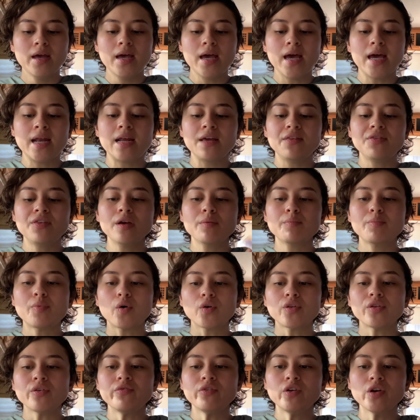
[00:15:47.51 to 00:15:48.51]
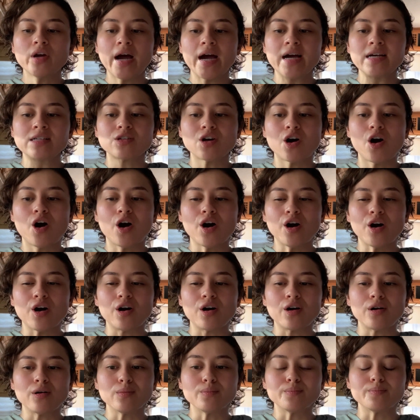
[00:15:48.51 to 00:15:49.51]
And I think both of you guys
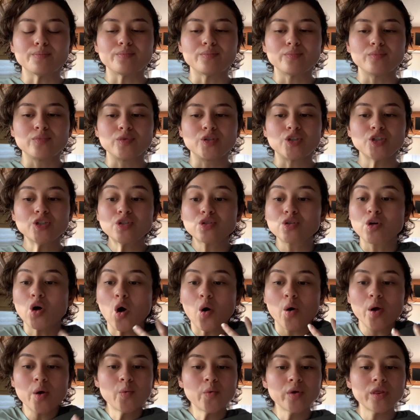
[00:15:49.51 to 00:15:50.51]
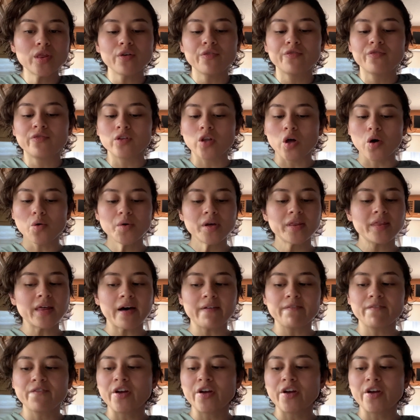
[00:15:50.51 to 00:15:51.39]
are just going with the flow with that.